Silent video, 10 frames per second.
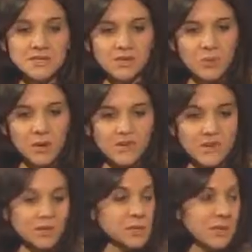once
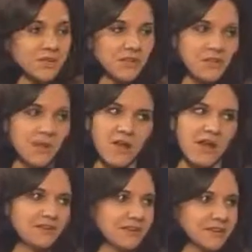you're on the train, you don't get
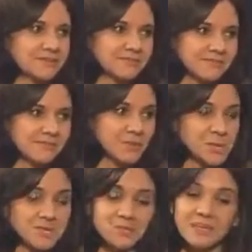off, and
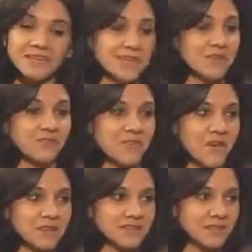which is really exciting for
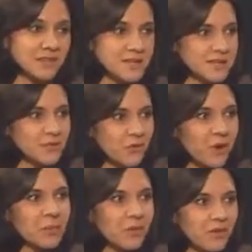the audience. I think it's an
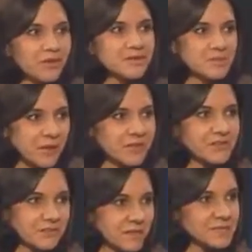incredible
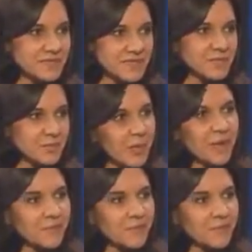experience for them to see this play.